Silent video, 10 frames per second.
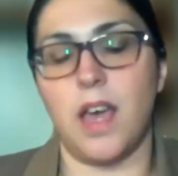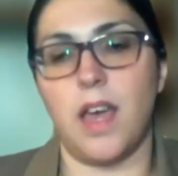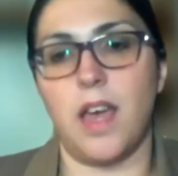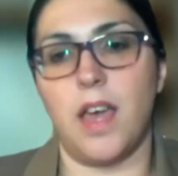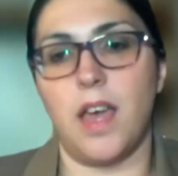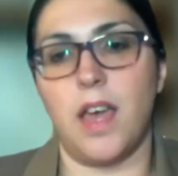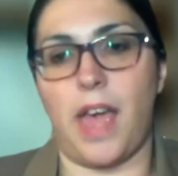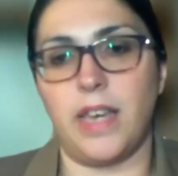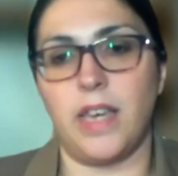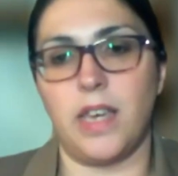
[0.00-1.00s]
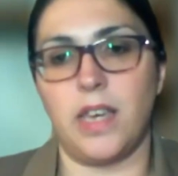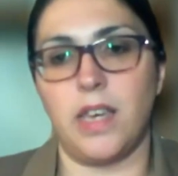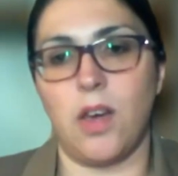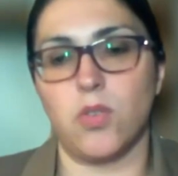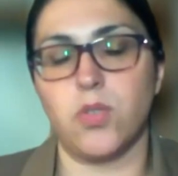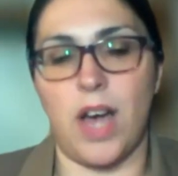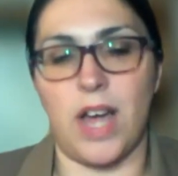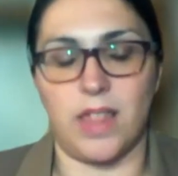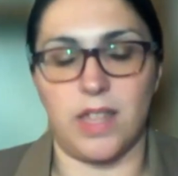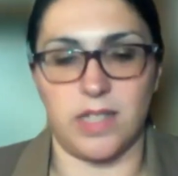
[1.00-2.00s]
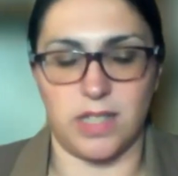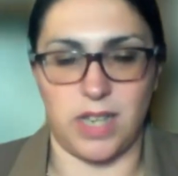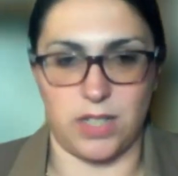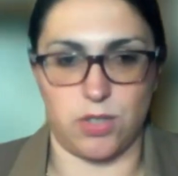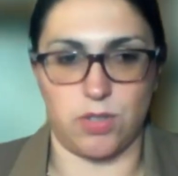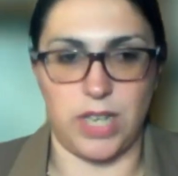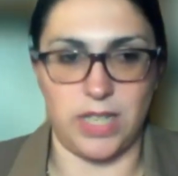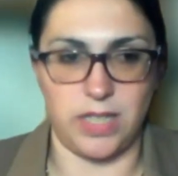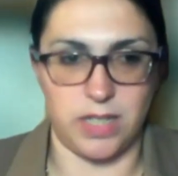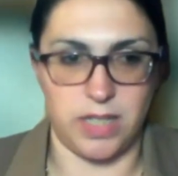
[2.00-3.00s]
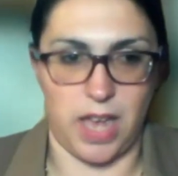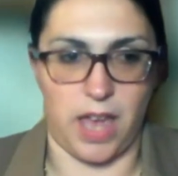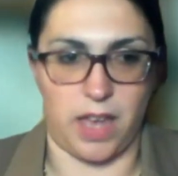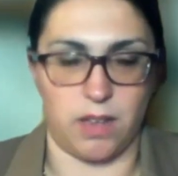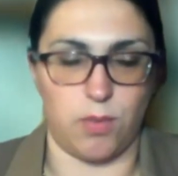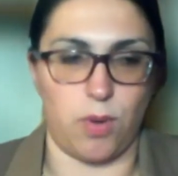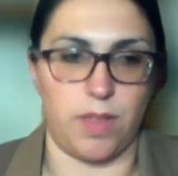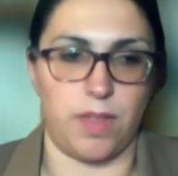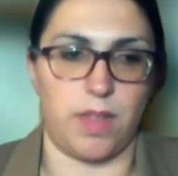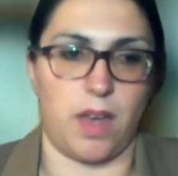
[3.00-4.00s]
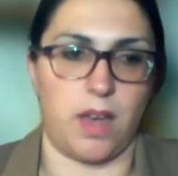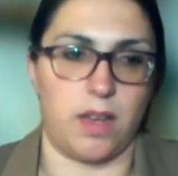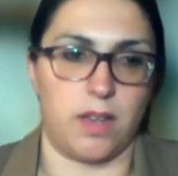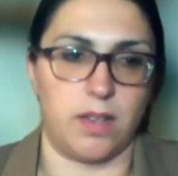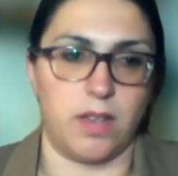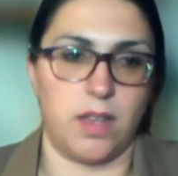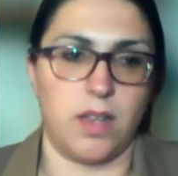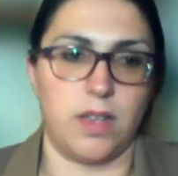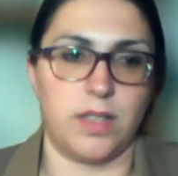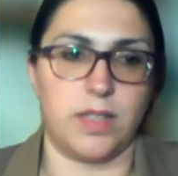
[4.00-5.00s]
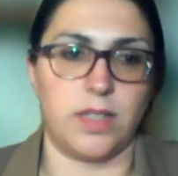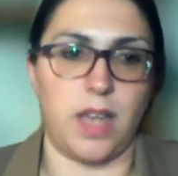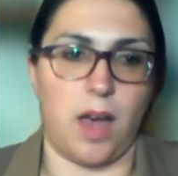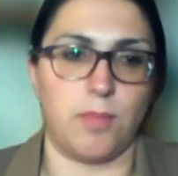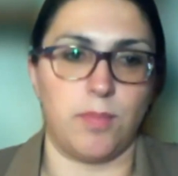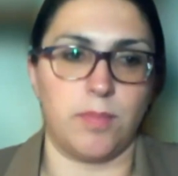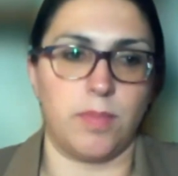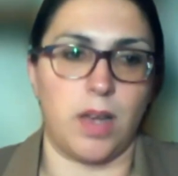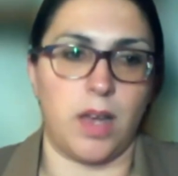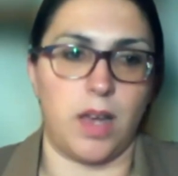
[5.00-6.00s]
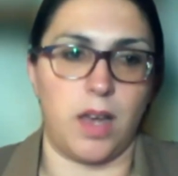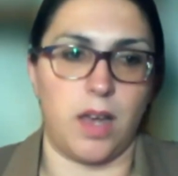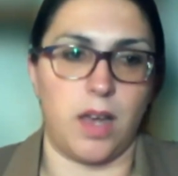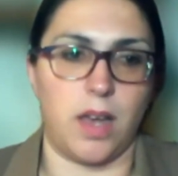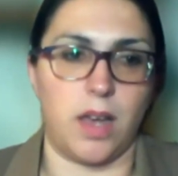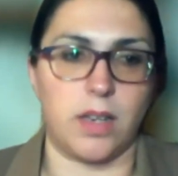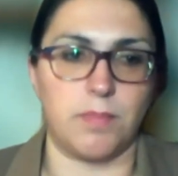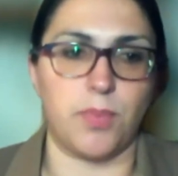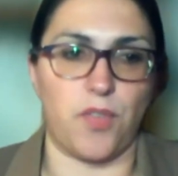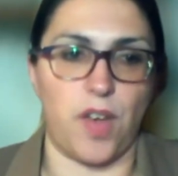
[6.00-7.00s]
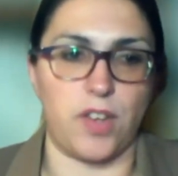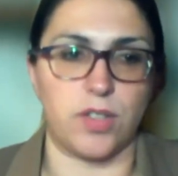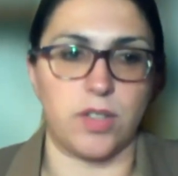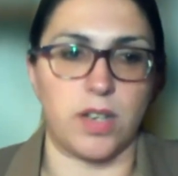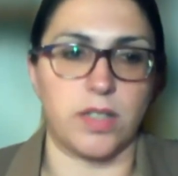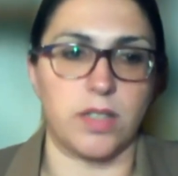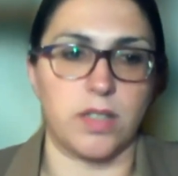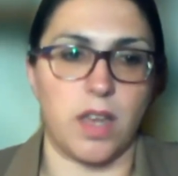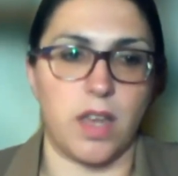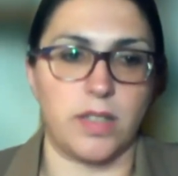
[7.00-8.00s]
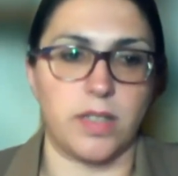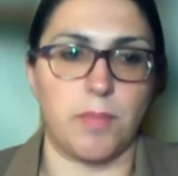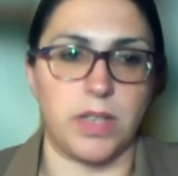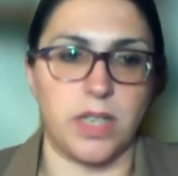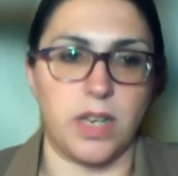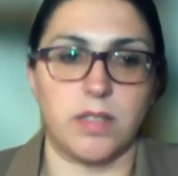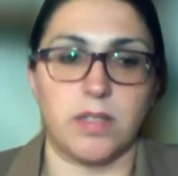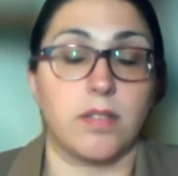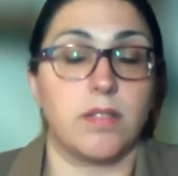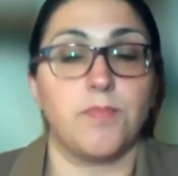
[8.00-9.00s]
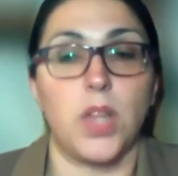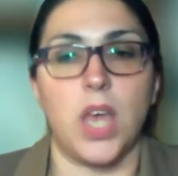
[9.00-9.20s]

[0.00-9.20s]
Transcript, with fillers: uh, and I also had this discussion yesterday with uh, some uh, professionals and some researchers.